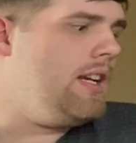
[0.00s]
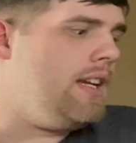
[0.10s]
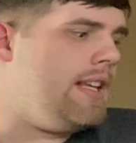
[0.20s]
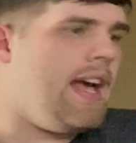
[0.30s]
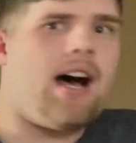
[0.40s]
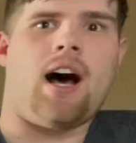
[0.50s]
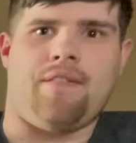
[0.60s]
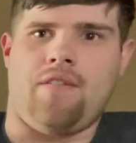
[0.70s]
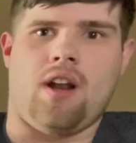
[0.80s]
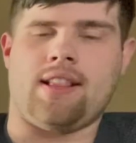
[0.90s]
yeah, I
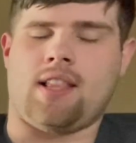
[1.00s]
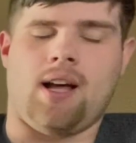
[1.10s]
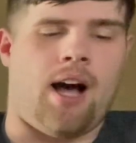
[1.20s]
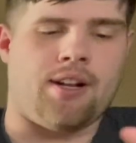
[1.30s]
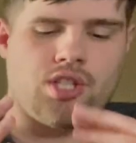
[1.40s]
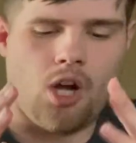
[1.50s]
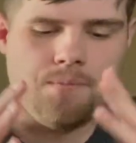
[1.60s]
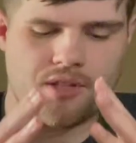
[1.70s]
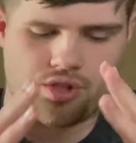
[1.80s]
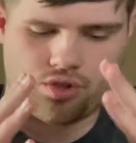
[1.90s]
feel like, I just
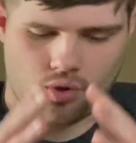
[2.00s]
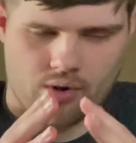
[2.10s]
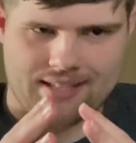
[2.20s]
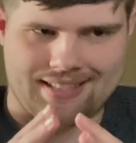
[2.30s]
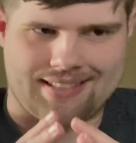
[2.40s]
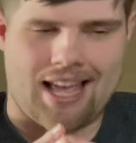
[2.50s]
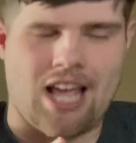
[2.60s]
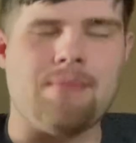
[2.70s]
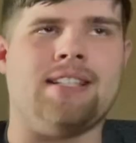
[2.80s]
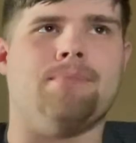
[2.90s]
hope the story to this
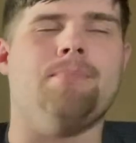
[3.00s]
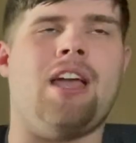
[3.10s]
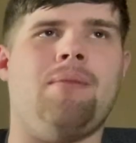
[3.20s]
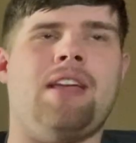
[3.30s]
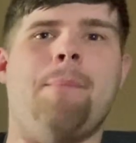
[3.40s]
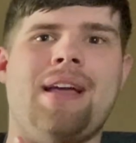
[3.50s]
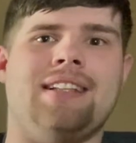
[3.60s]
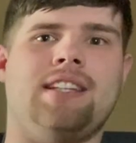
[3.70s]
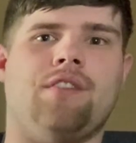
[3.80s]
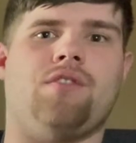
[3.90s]
game is maybe a
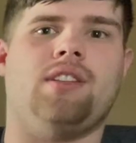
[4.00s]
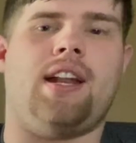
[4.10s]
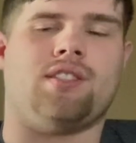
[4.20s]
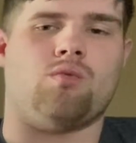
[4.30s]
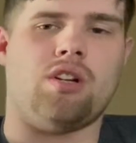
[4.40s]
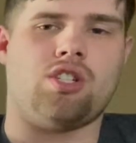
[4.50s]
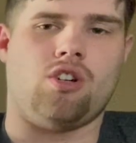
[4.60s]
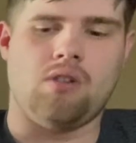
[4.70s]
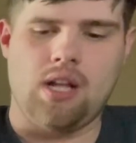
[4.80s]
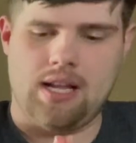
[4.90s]
bit different than its
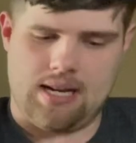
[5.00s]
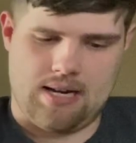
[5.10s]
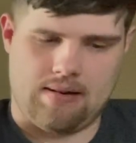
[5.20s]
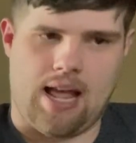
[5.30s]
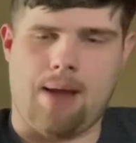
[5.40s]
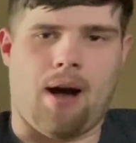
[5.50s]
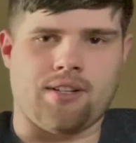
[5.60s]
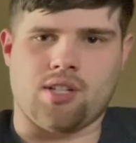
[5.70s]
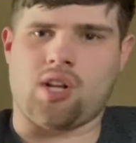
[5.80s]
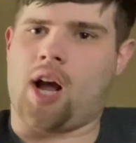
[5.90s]
original game. I
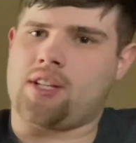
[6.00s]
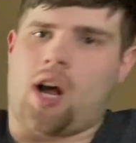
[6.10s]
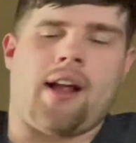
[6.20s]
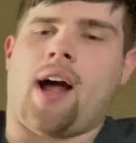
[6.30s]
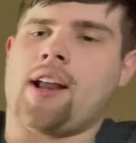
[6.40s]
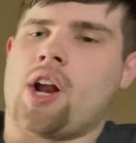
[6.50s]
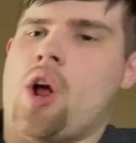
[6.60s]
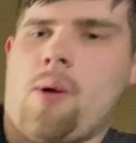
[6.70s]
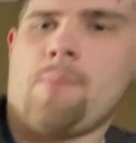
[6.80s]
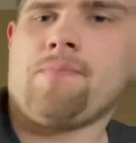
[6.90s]
just, I, I, I don't
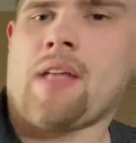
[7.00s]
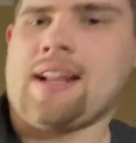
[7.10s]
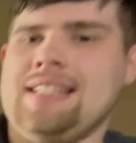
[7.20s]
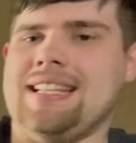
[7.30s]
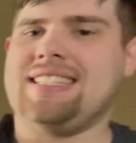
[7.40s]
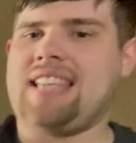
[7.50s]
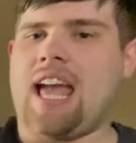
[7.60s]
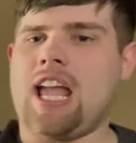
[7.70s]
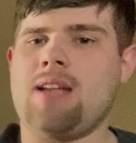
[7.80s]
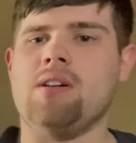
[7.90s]
know, like, this
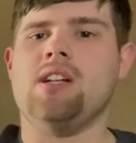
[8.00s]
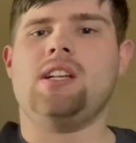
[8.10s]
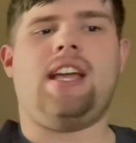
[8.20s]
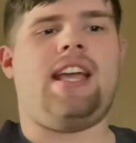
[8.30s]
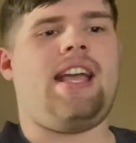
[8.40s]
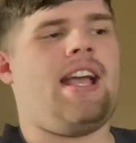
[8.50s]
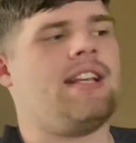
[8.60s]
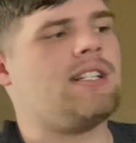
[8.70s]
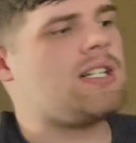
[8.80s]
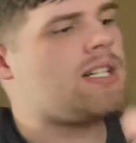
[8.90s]
game,
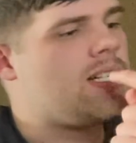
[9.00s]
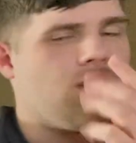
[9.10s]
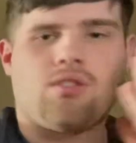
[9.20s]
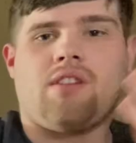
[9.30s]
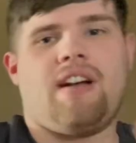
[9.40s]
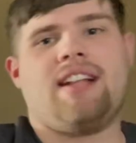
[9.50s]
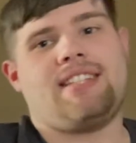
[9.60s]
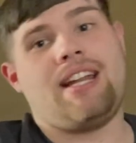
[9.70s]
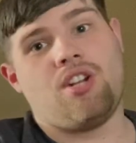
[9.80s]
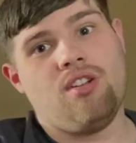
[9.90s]
ugh, Sonic fans are
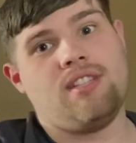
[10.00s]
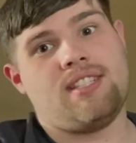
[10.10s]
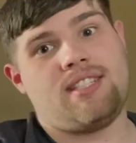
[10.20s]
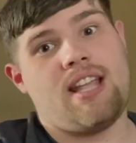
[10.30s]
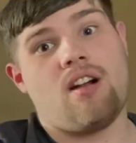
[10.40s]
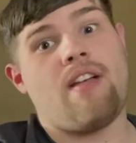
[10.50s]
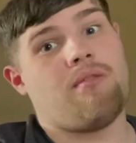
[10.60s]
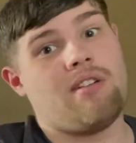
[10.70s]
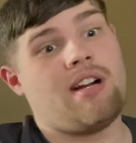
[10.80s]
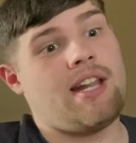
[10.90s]
eating good this year, they
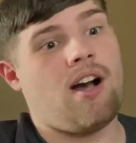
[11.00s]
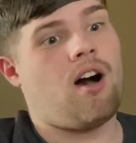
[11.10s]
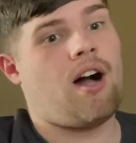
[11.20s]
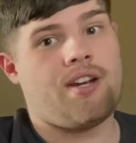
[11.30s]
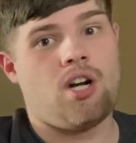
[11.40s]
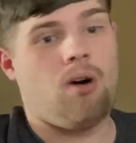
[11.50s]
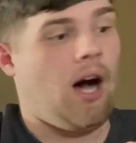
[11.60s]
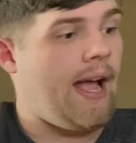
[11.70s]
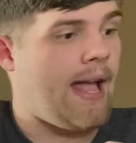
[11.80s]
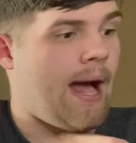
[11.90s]
really are, I know
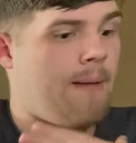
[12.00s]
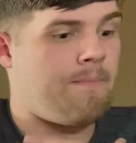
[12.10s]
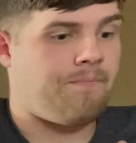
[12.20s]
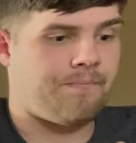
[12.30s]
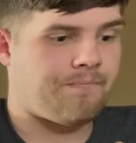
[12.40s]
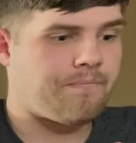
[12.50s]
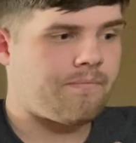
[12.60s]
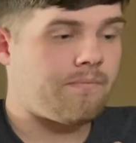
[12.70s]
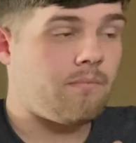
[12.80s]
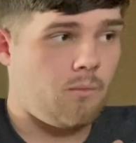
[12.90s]
I am
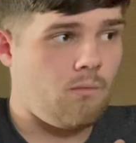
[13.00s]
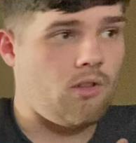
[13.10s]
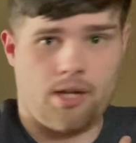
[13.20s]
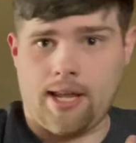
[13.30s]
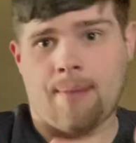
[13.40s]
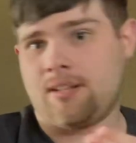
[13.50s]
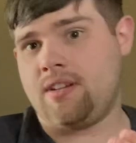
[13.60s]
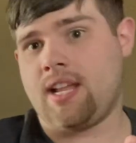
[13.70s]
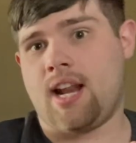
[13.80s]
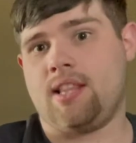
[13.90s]
yeah, I'm
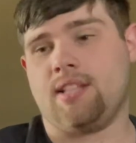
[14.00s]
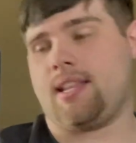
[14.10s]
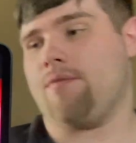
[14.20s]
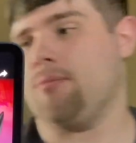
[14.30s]
definitely getting this game for